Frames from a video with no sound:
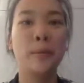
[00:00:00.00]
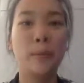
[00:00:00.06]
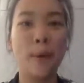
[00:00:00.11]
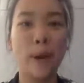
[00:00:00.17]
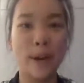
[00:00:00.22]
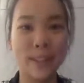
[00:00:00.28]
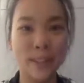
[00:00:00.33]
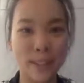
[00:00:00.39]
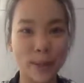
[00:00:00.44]

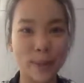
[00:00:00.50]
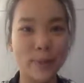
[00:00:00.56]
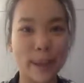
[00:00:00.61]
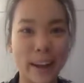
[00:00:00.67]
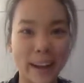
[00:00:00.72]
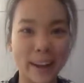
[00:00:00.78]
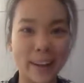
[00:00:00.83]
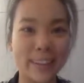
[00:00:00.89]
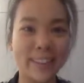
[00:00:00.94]
Puerto
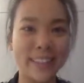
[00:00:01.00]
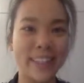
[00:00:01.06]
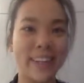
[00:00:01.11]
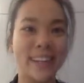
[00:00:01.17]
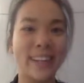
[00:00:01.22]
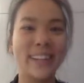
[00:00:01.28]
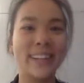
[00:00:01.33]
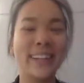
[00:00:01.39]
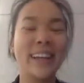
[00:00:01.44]

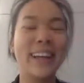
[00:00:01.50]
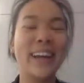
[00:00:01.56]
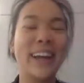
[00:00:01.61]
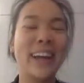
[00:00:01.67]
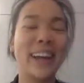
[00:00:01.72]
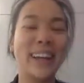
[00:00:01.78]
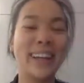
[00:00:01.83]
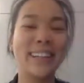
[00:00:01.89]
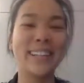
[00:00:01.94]
Vallerta
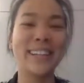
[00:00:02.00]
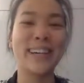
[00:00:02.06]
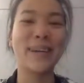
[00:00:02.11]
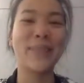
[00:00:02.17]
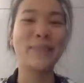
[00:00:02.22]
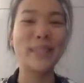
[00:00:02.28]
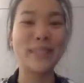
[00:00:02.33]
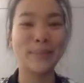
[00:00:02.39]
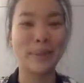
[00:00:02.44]
and
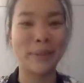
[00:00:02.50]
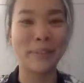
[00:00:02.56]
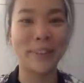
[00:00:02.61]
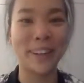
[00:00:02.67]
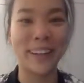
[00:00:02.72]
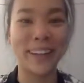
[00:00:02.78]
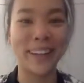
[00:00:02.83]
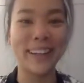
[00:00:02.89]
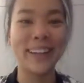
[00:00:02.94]
I missed my
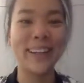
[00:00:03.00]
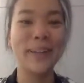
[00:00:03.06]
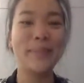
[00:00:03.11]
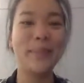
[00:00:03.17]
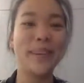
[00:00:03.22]
flight